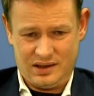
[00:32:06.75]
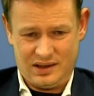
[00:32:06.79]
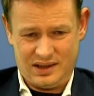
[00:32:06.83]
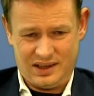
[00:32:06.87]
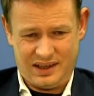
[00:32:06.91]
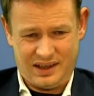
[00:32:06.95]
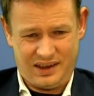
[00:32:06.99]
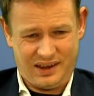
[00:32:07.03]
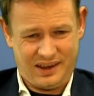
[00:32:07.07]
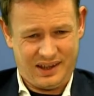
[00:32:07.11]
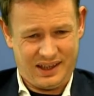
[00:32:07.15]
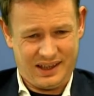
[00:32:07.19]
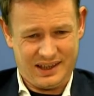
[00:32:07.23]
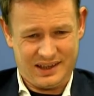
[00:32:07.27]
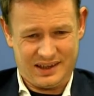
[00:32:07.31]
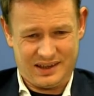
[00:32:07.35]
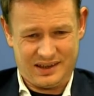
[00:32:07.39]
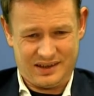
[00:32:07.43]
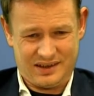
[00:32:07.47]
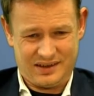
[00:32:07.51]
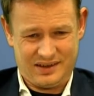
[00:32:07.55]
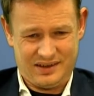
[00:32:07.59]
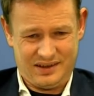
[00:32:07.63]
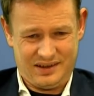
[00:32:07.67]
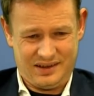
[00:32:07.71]
I think
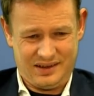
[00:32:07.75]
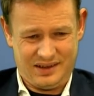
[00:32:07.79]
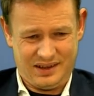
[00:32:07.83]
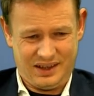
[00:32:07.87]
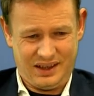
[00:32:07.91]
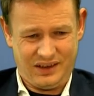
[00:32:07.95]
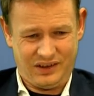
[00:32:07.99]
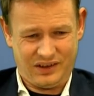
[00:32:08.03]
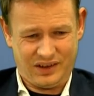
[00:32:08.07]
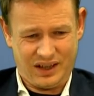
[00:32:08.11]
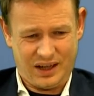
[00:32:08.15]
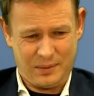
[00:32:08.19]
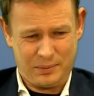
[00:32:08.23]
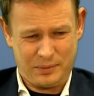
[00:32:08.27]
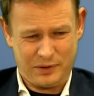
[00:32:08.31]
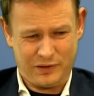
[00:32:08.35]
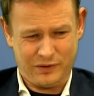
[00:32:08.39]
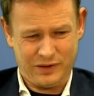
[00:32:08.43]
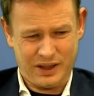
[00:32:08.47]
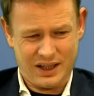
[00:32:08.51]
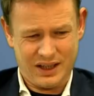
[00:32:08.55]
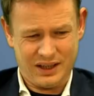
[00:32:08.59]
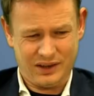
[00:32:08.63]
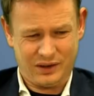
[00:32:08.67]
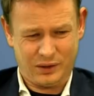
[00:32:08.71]
these type of
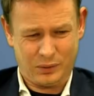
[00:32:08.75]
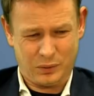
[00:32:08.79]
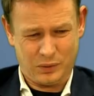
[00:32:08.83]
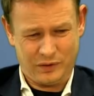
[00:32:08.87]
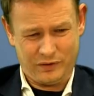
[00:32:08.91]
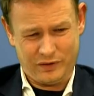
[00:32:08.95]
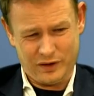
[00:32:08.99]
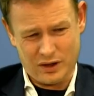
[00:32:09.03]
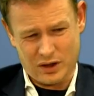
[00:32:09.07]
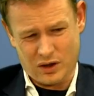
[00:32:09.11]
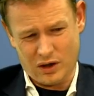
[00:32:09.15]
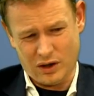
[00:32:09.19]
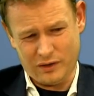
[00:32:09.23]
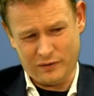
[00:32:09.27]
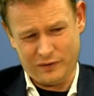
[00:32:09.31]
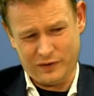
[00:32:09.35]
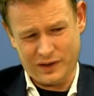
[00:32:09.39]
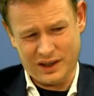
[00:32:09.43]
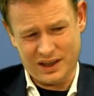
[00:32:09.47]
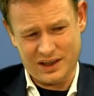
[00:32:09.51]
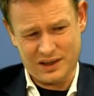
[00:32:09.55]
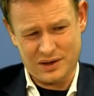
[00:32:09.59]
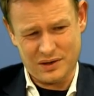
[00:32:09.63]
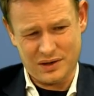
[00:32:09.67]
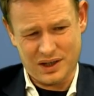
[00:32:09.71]
lines, if you're
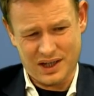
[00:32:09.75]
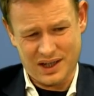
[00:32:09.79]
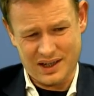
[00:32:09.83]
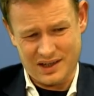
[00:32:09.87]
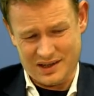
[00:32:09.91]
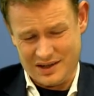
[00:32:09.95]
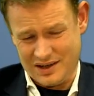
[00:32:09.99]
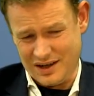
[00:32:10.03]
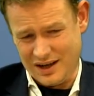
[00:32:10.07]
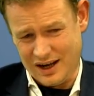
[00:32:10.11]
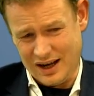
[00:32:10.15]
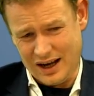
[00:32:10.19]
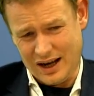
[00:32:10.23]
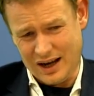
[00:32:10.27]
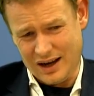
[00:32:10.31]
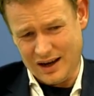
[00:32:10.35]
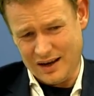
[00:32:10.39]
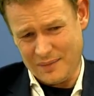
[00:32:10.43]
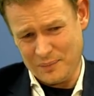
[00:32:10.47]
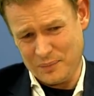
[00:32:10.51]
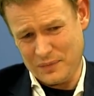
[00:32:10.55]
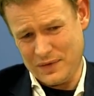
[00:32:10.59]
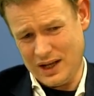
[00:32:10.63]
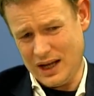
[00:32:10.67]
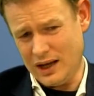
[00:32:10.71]
confident, you can
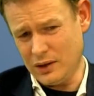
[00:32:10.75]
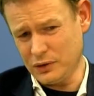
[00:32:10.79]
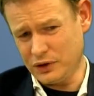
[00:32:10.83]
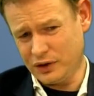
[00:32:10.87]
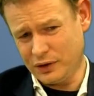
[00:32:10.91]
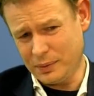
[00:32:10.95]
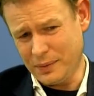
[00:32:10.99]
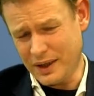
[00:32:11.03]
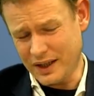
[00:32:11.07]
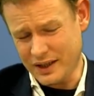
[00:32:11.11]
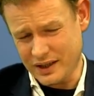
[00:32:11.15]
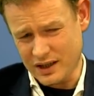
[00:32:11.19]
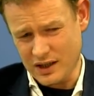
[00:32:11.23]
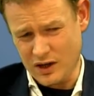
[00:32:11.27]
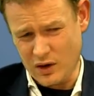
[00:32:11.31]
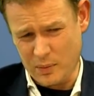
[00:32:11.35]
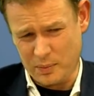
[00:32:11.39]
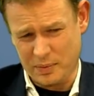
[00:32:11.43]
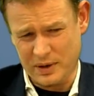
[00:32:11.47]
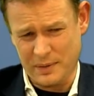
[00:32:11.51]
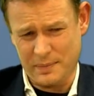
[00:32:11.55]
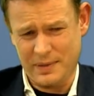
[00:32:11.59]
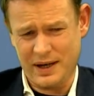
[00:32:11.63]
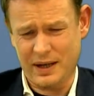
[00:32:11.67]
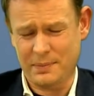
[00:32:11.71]
outsmart,
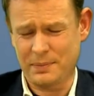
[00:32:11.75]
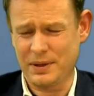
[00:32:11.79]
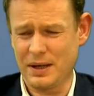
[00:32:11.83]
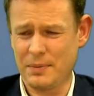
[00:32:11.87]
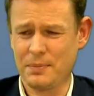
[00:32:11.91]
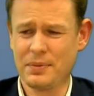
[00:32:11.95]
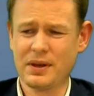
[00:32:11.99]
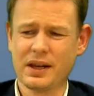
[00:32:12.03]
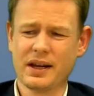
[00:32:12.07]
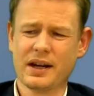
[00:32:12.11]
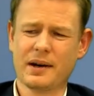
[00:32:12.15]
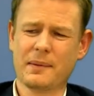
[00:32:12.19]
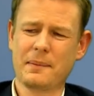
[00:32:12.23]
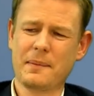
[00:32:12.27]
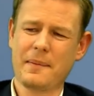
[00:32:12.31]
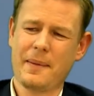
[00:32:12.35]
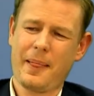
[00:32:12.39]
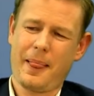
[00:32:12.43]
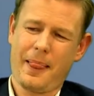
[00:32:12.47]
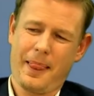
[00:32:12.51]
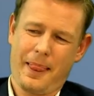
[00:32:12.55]
outprepare people here.